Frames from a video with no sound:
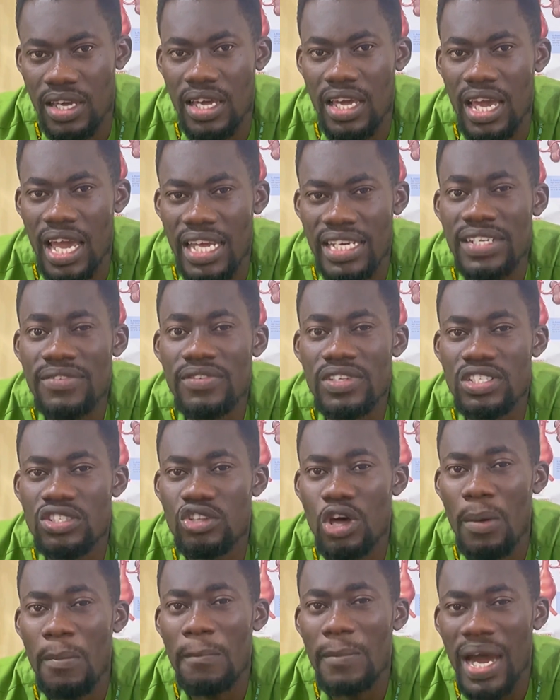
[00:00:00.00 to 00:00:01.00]
And if it's
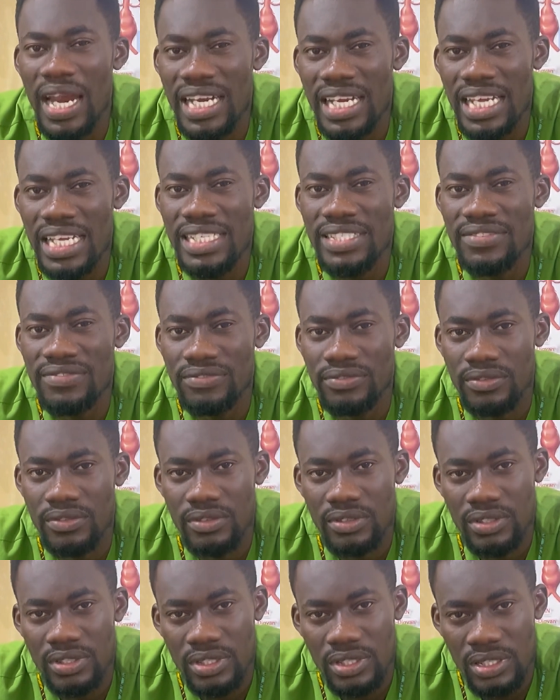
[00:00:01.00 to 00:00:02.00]
not managed
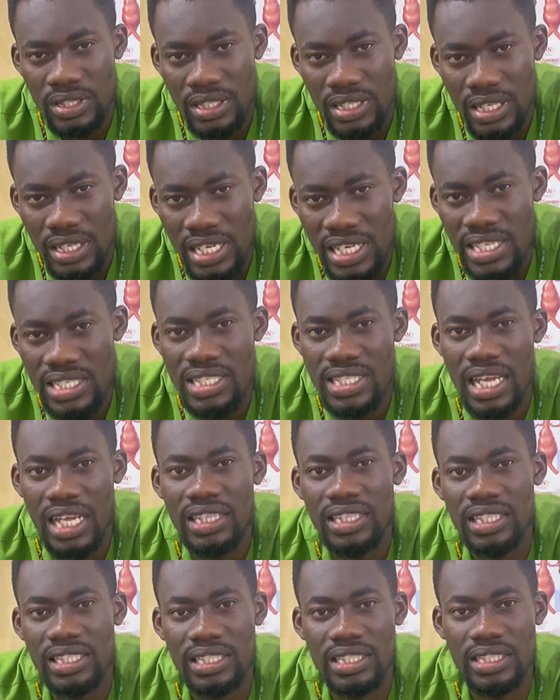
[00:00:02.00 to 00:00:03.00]

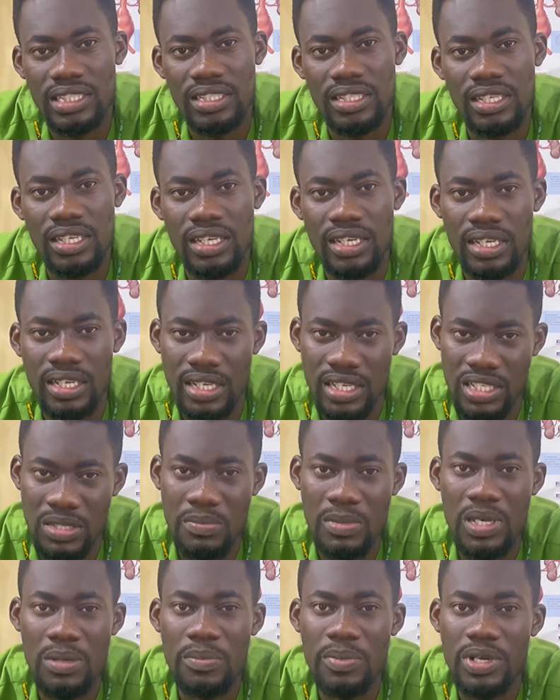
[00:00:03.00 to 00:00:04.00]
instantly, it
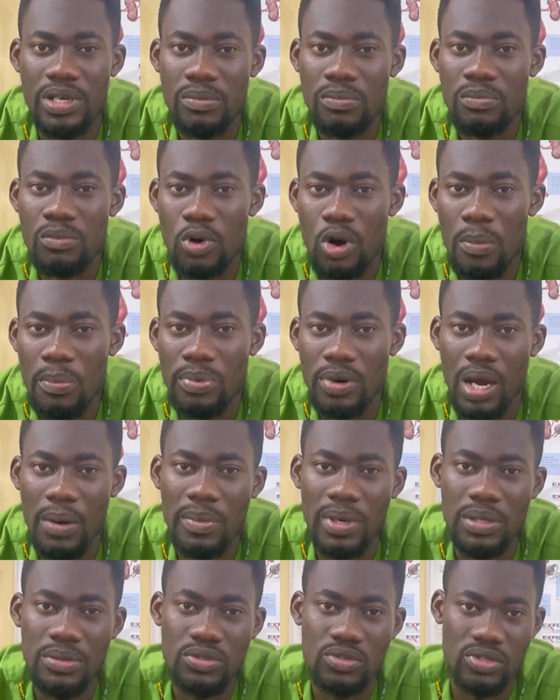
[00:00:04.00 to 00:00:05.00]
may bring more
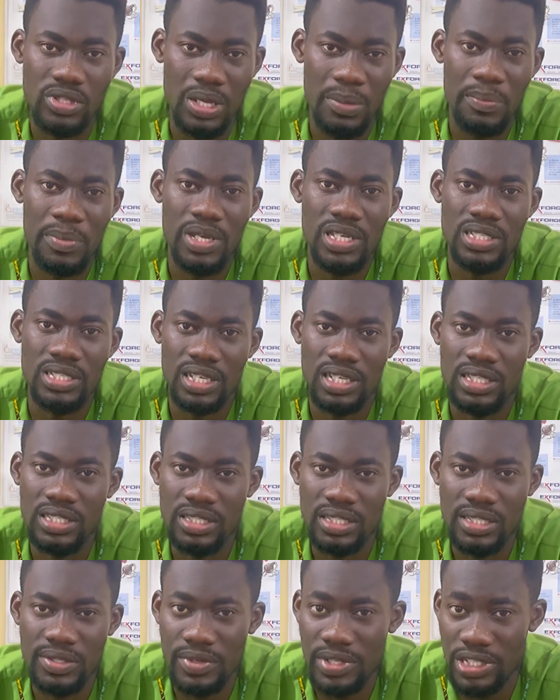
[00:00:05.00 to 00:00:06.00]
problems to the patient,
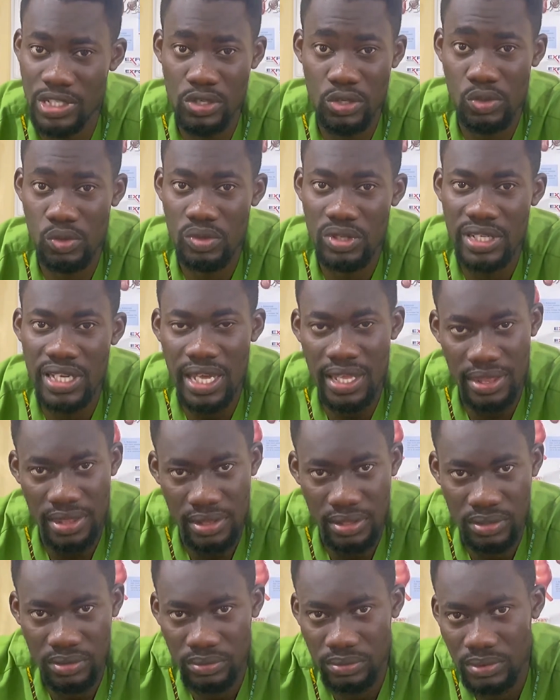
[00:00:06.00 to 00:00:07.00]
which include death.
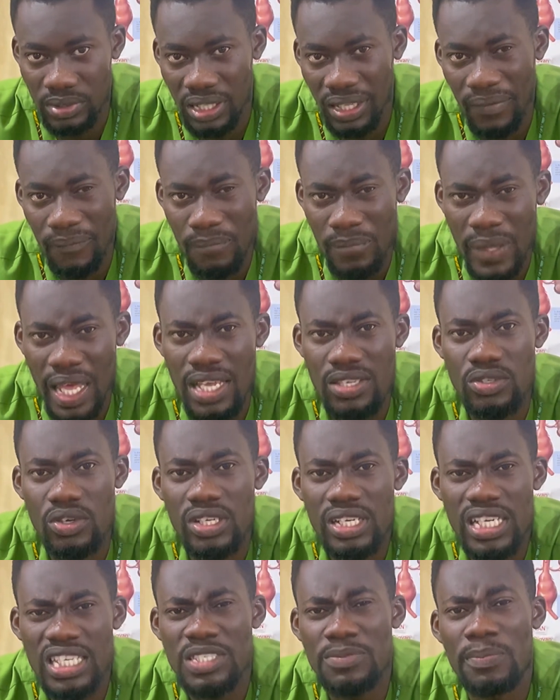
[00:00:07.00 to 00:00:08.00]
And so
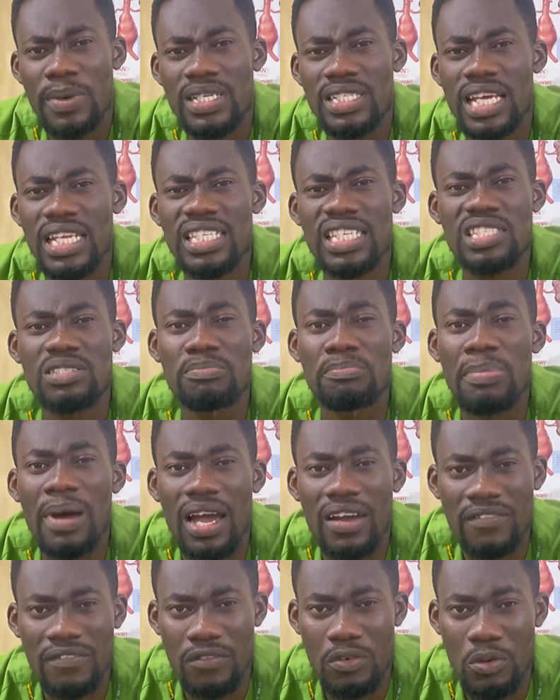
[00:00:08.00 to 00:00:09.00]
this patient is
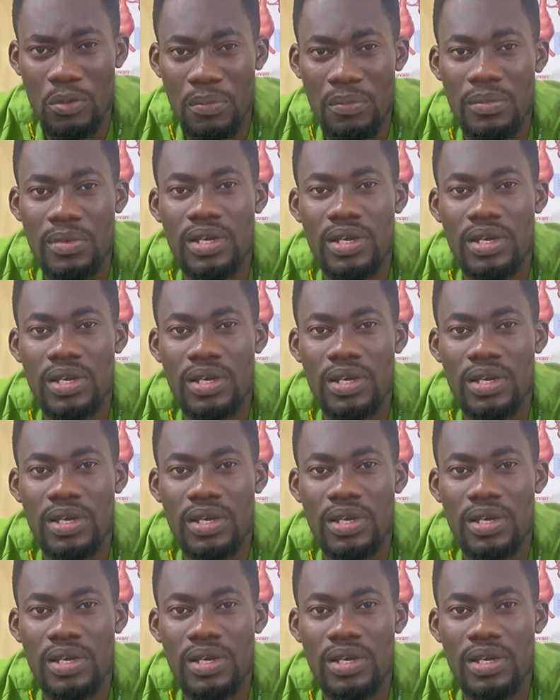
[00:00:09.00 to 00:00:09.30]
back from